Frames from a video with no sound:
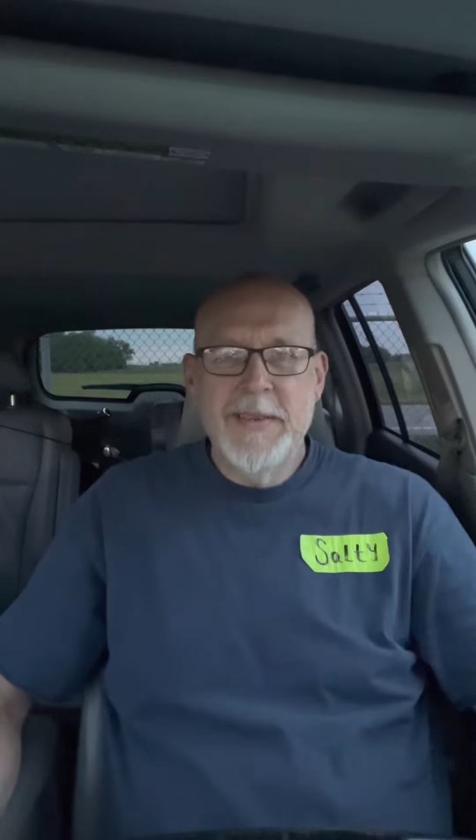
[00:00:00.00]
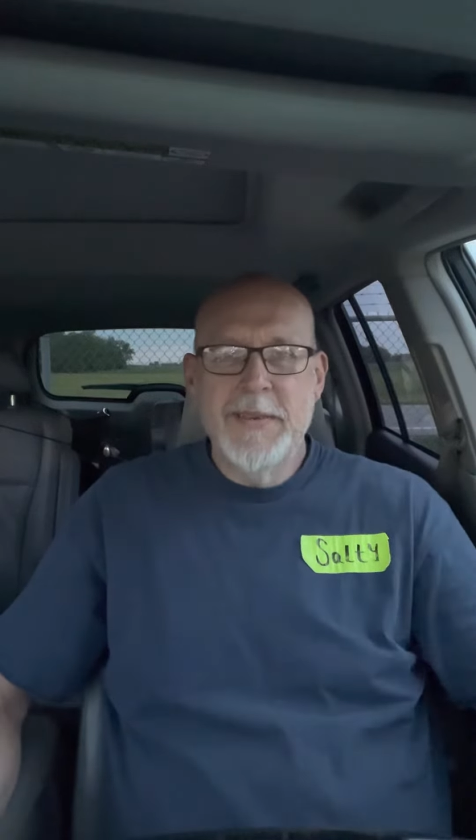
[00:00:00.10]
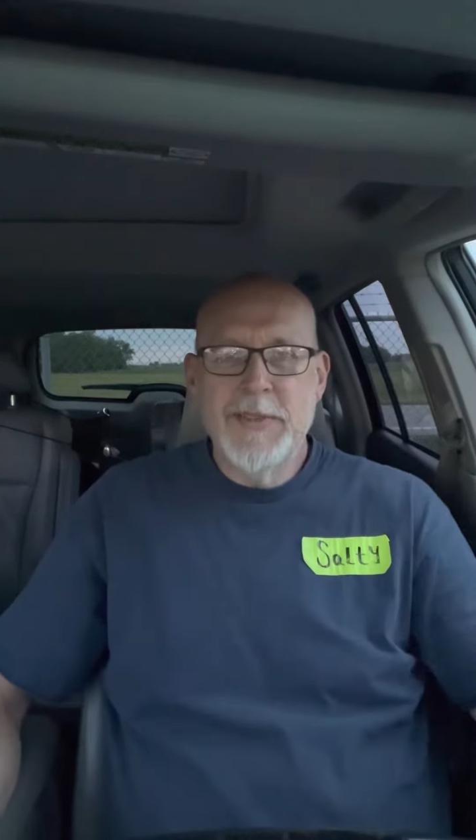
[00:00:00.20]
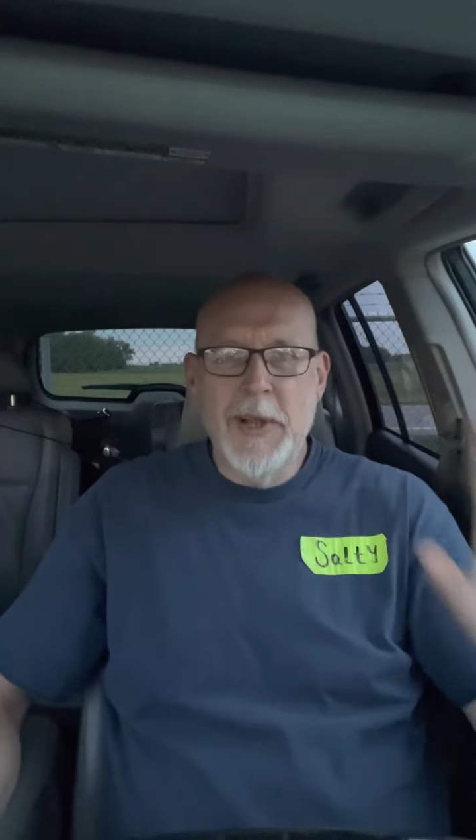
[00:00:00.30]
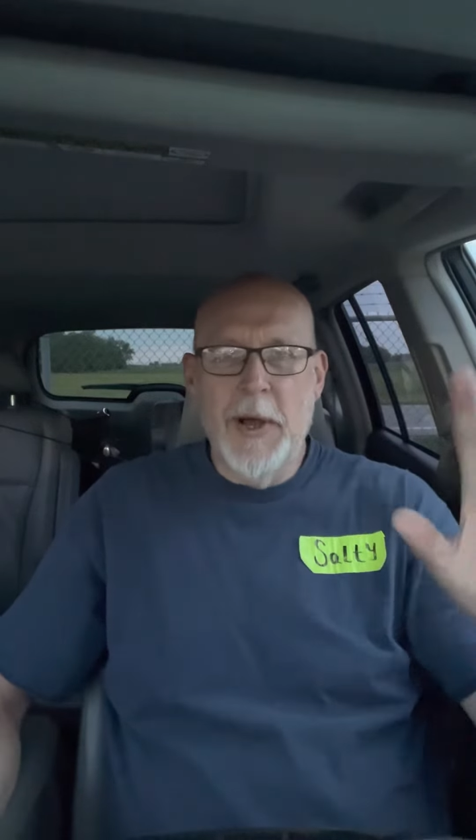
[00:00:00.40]

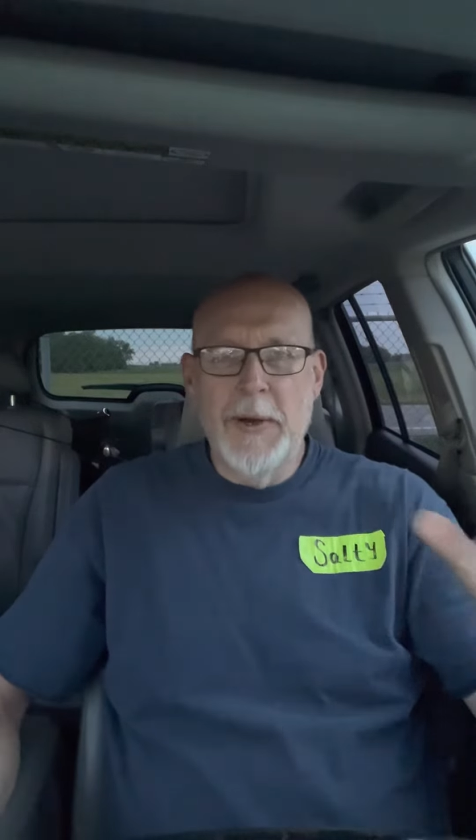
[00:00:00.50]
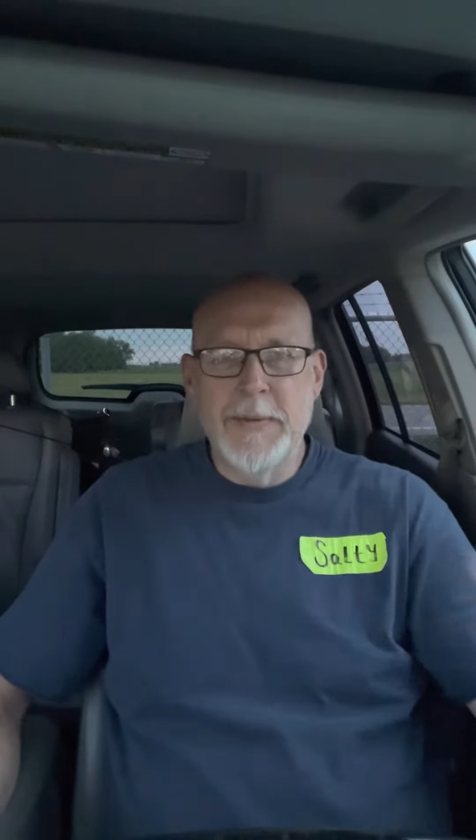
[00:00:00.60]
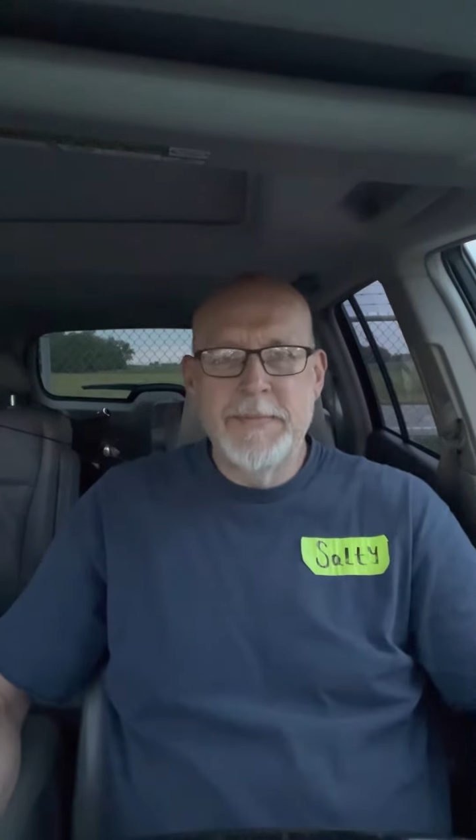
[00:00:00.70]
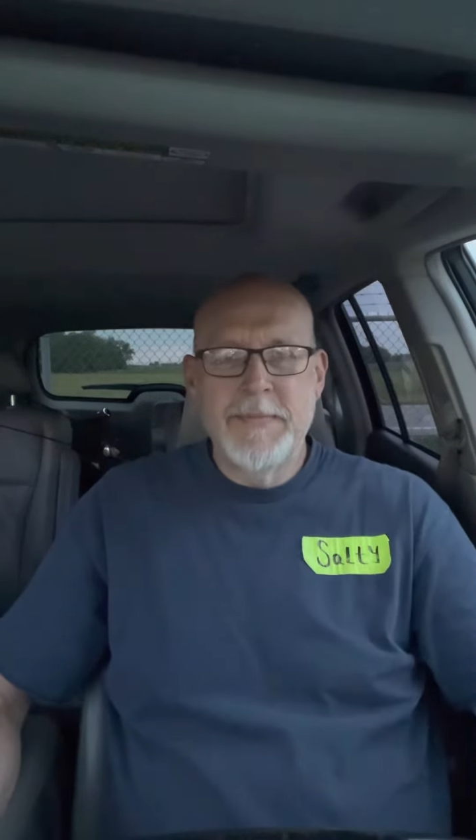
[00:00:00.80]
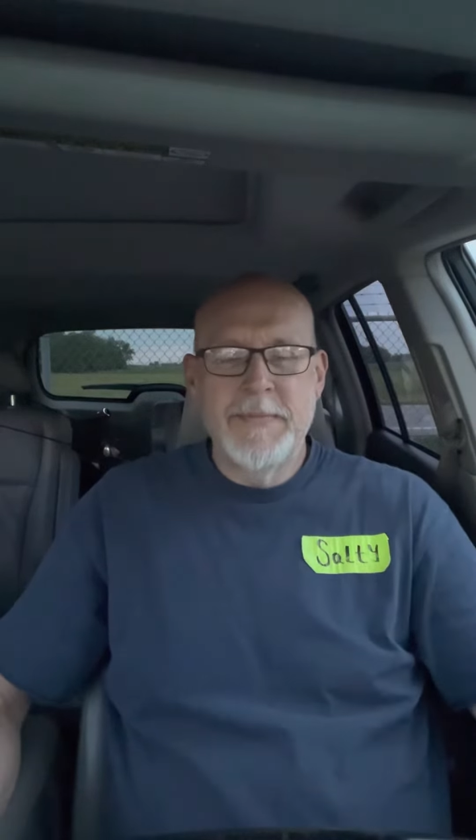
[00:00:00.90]

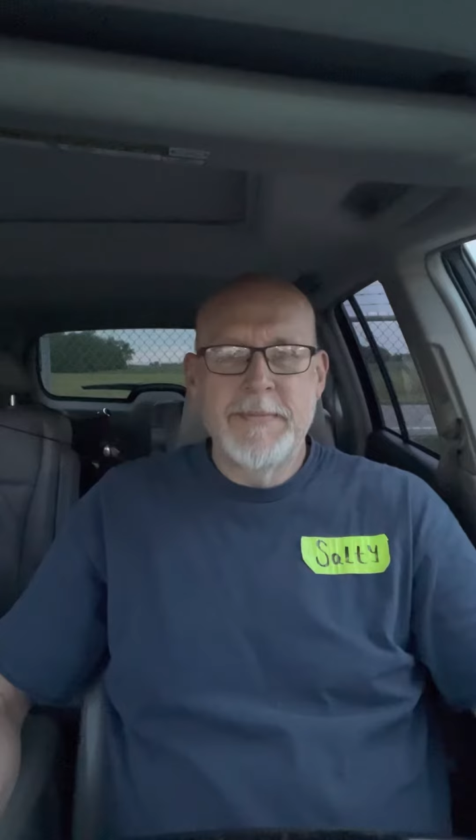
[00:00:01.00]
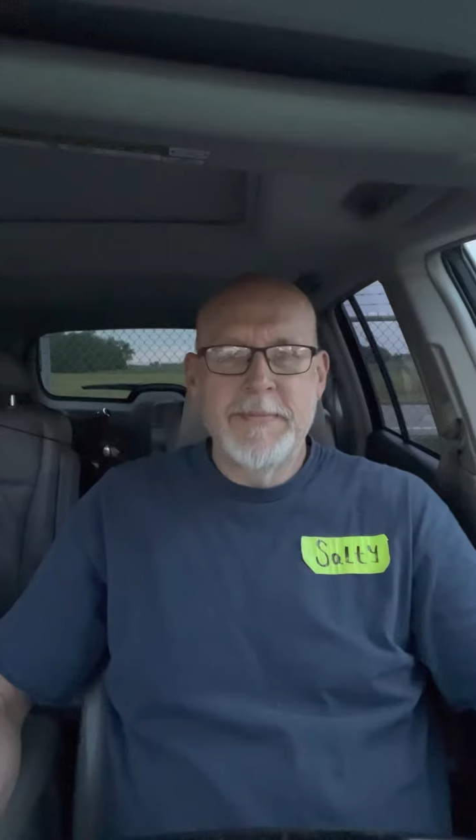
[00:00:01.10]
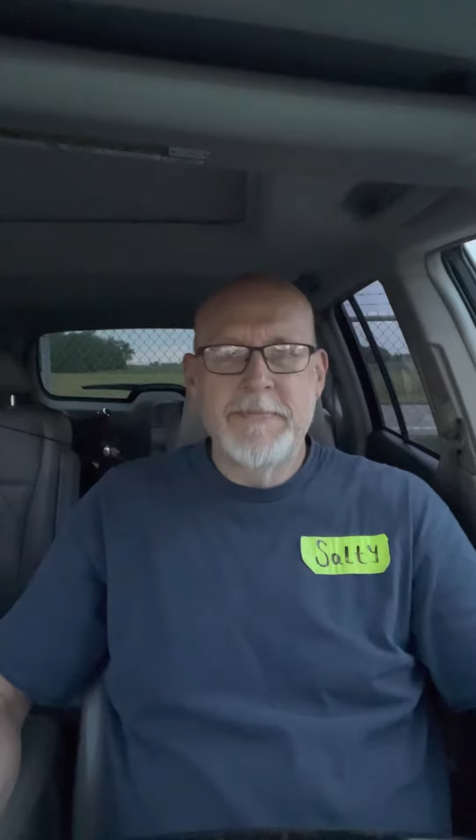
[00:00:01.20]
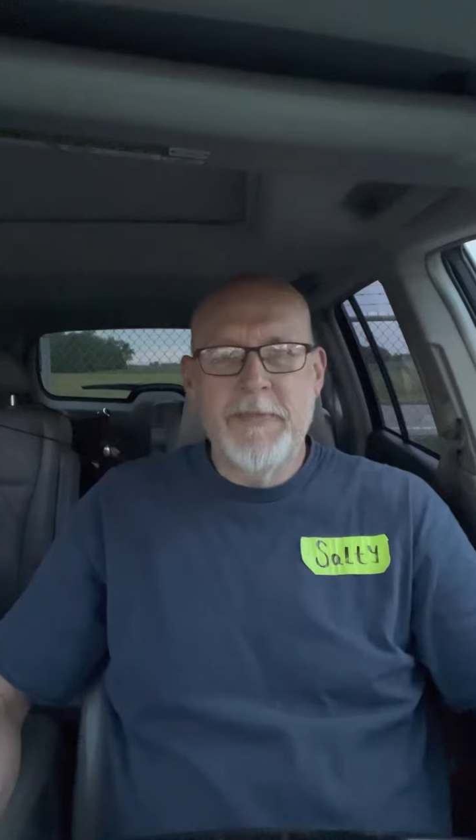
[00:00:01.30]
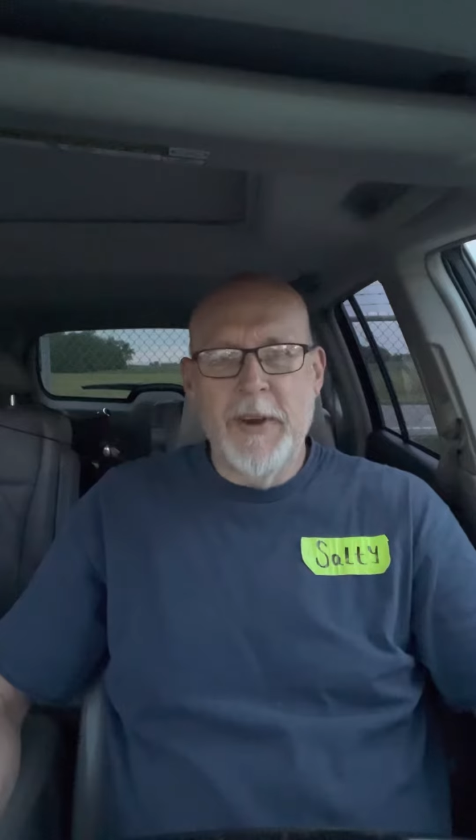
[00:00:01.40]
Sloan,
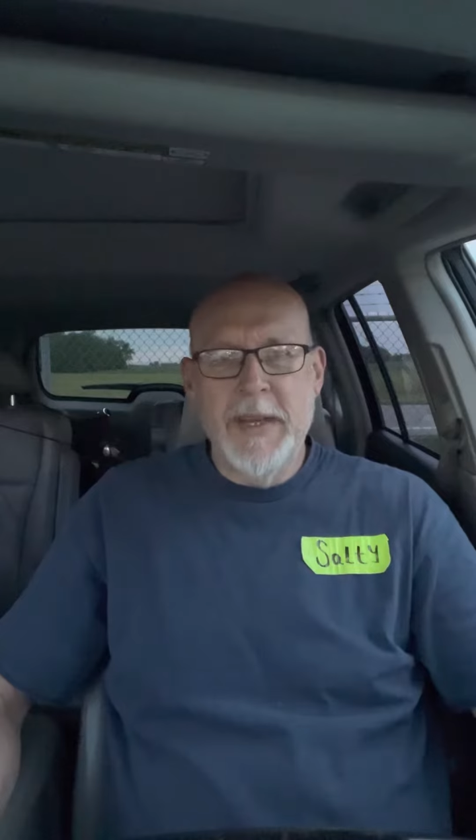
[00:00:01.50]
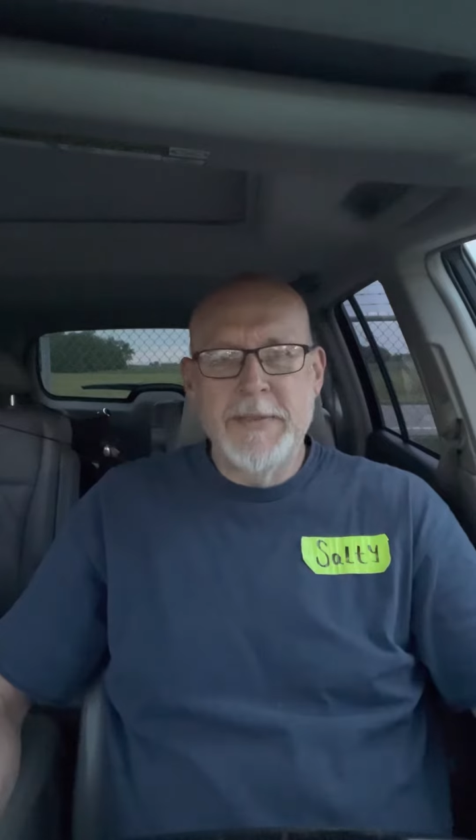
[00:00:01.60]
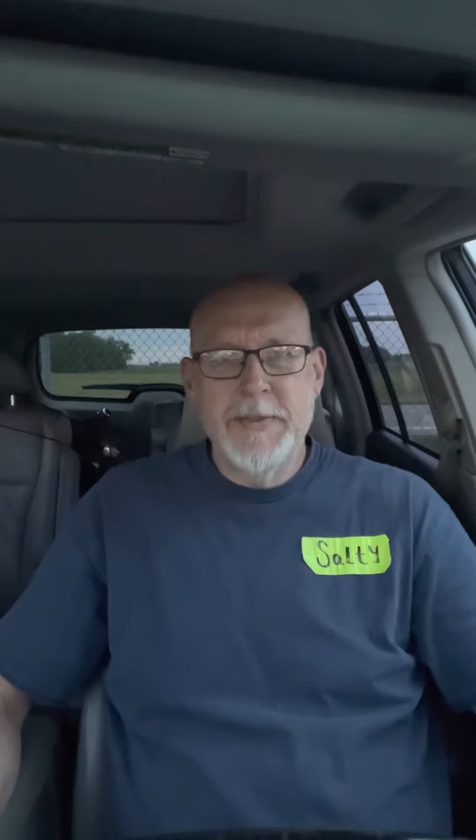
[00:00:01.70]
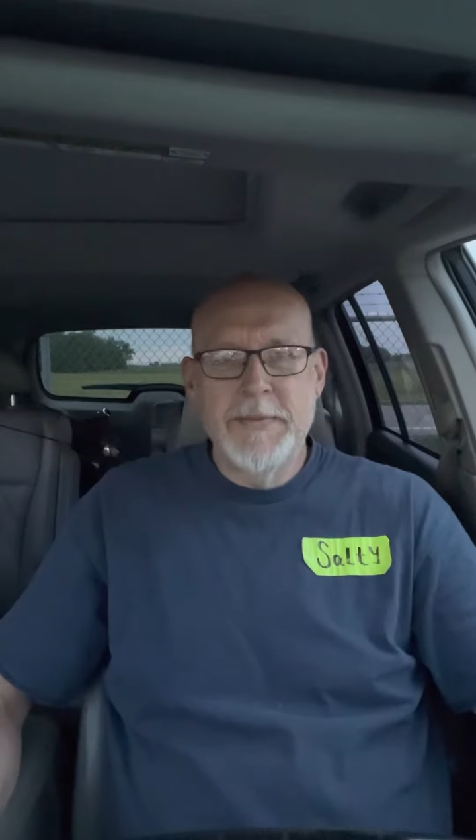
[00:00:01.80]
friends.